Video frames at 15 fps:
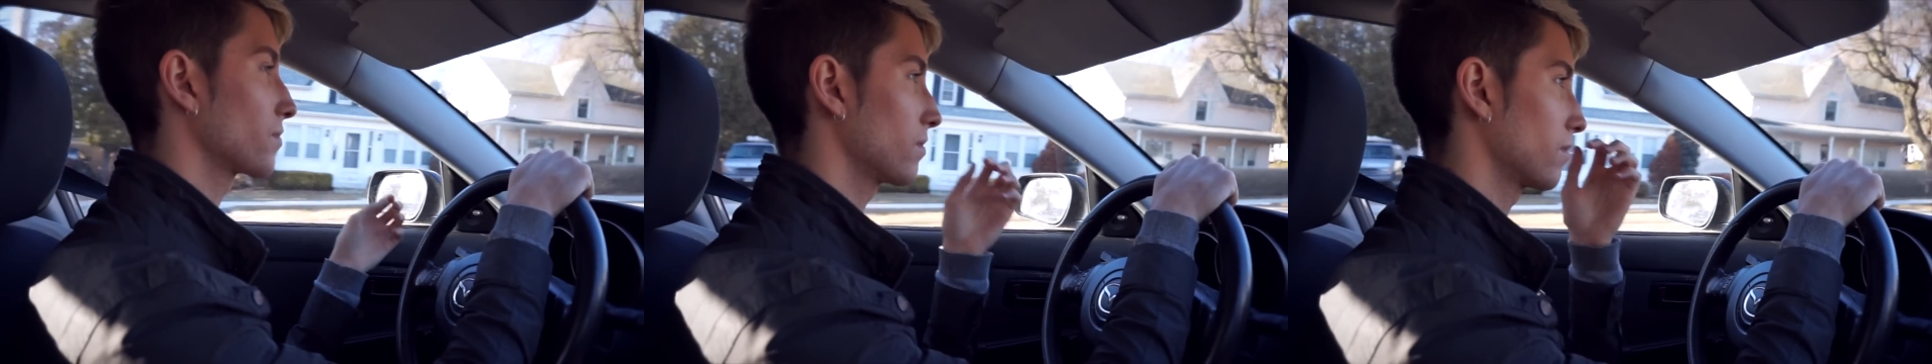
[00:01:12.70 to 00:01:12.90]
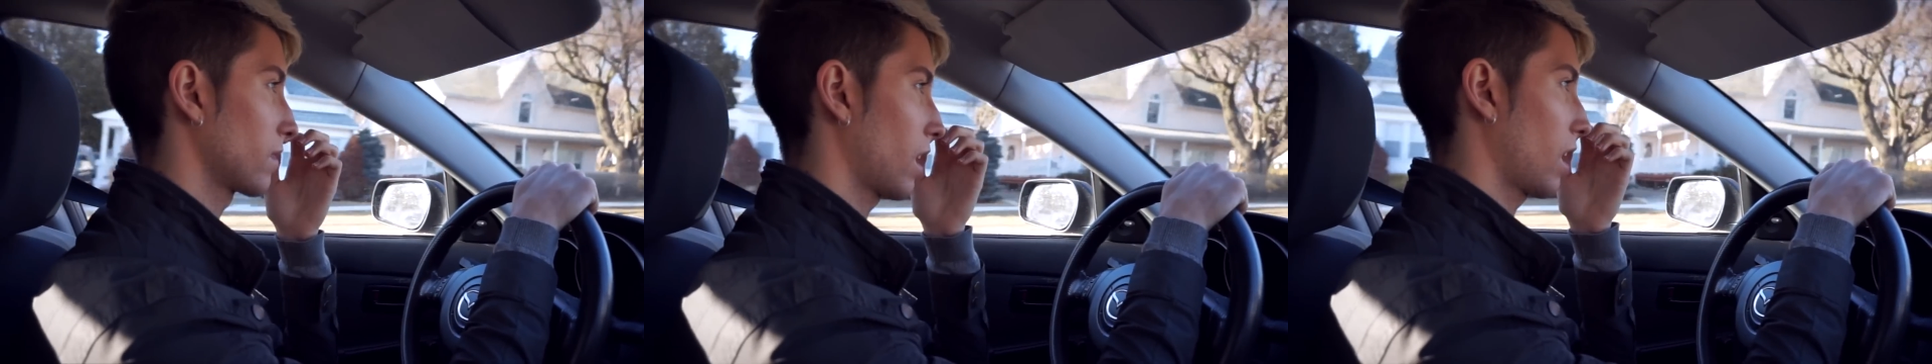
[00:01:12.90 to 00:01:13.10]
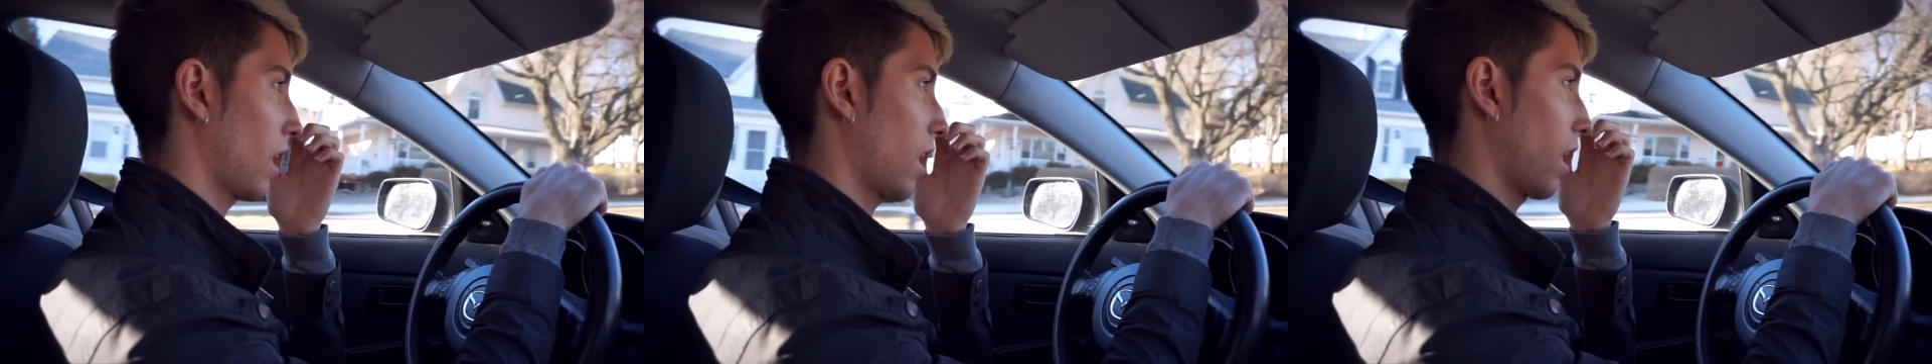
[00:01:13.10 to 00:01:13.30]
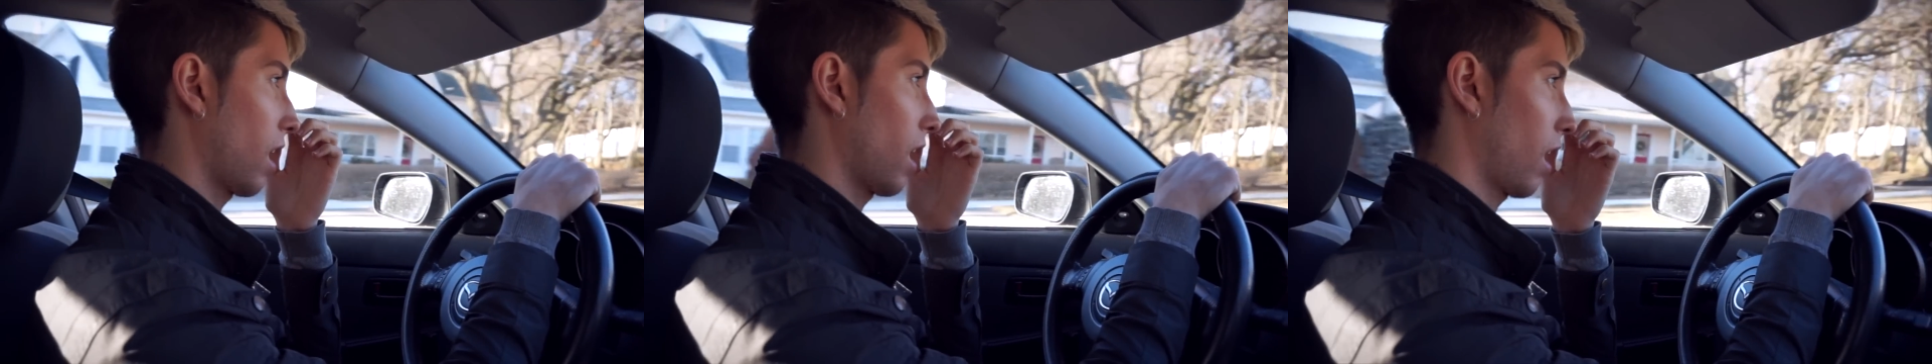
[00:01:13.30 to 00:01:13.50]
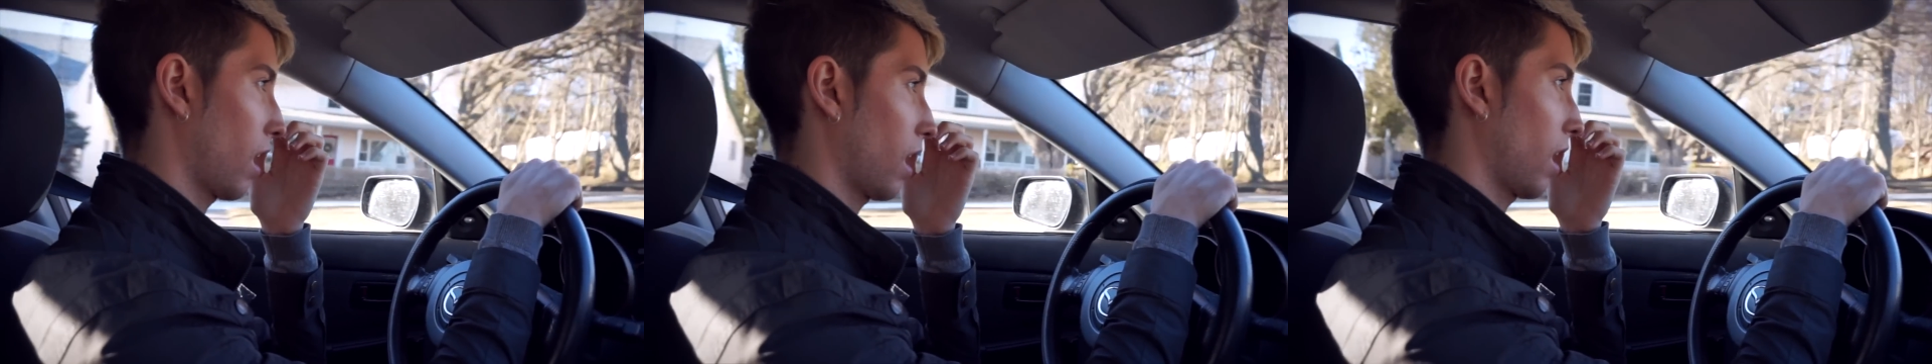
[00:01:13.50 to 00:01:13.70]
Oh my God, I had a
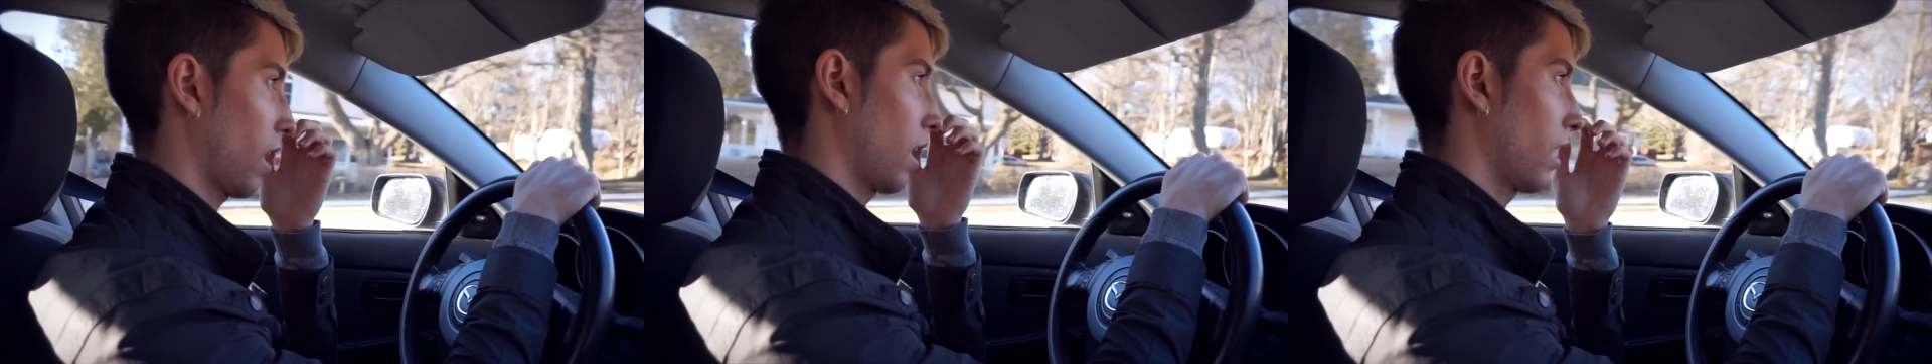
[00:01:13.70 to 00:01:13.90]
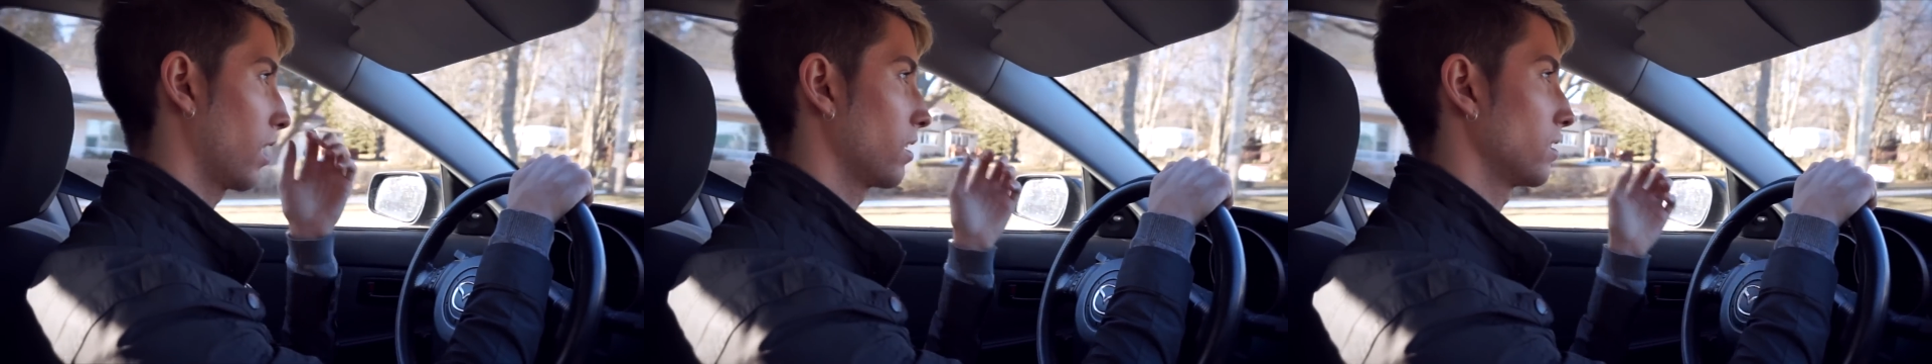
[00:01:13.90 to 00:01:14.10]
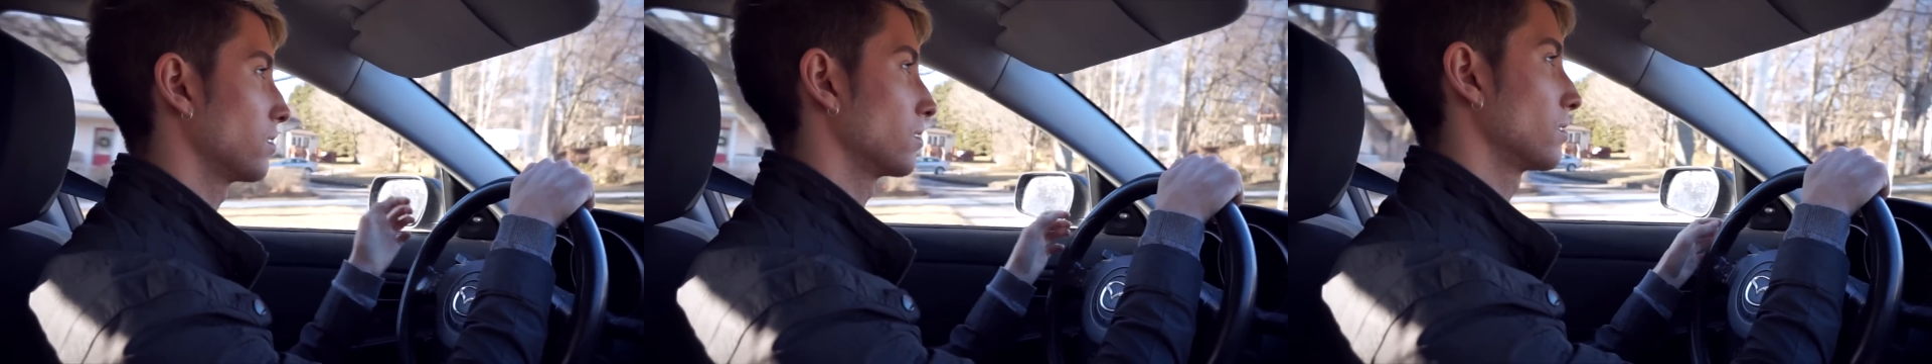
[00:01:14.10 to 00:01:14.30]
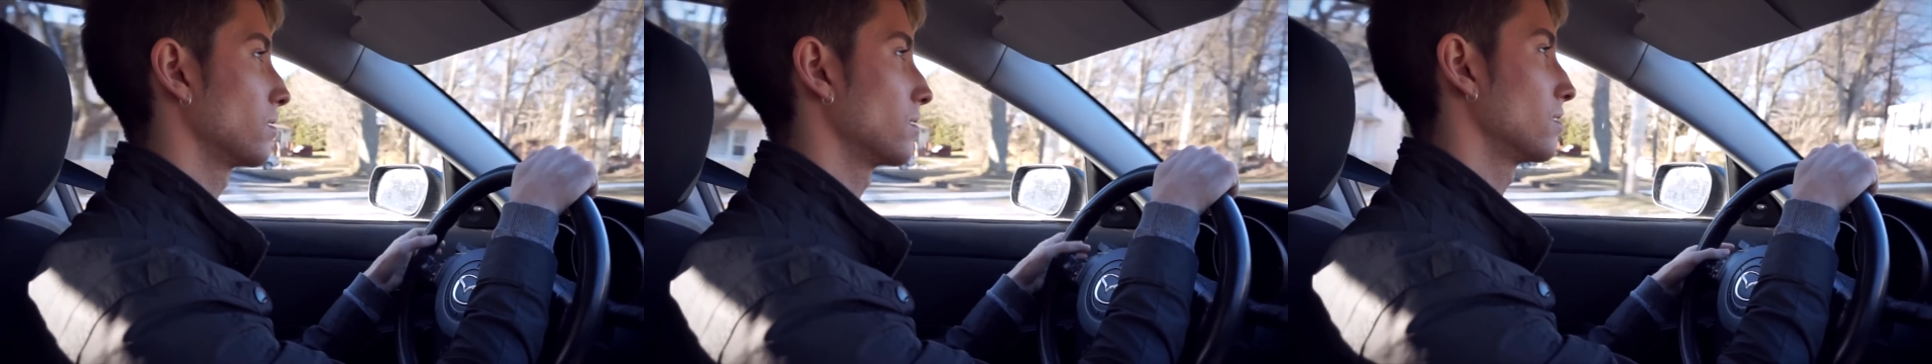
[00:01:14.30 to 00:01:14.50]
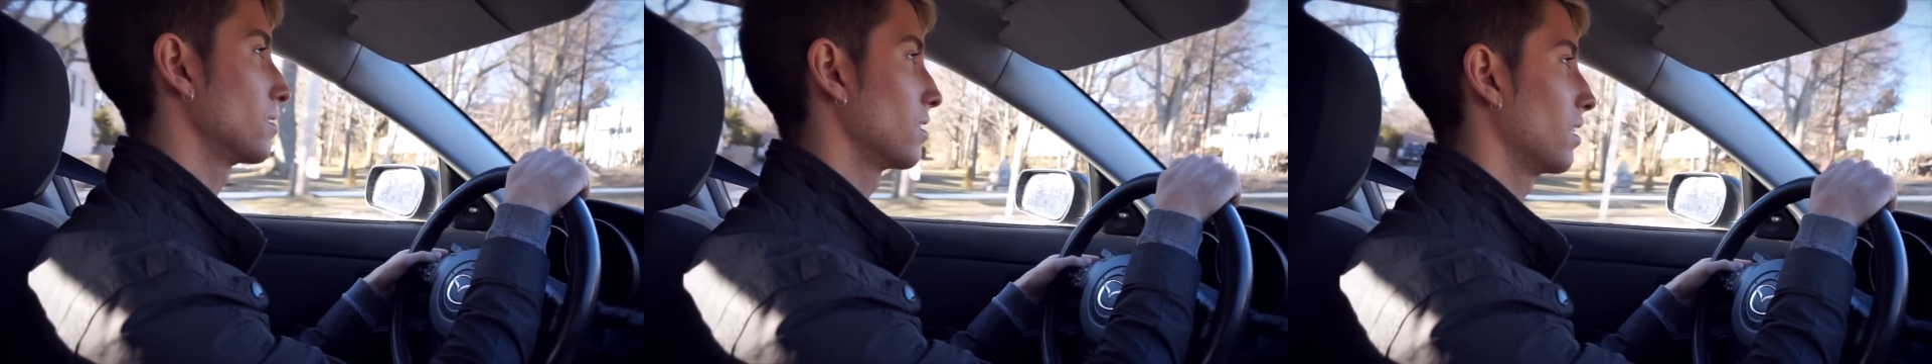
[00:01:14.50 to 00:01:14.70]
latte
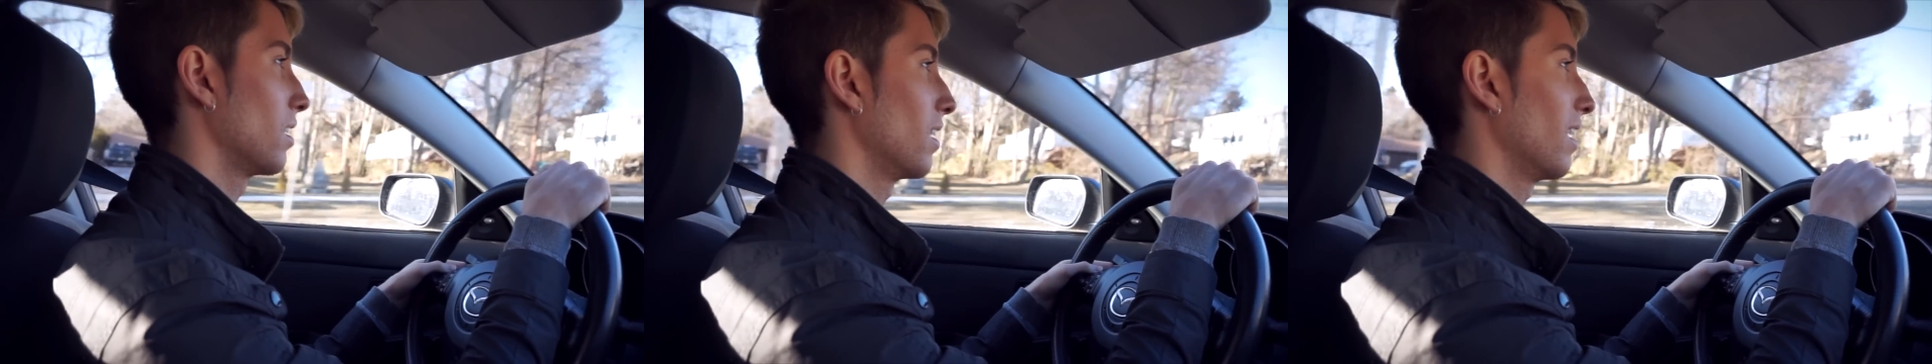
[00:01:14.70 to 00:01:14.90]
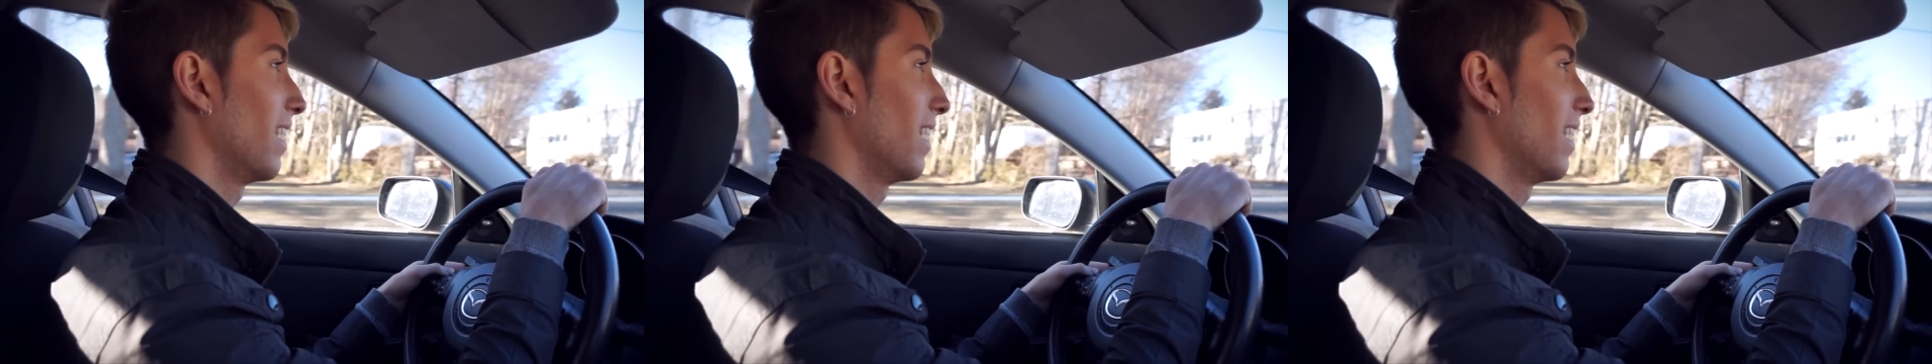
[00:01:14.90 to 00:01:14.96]
and now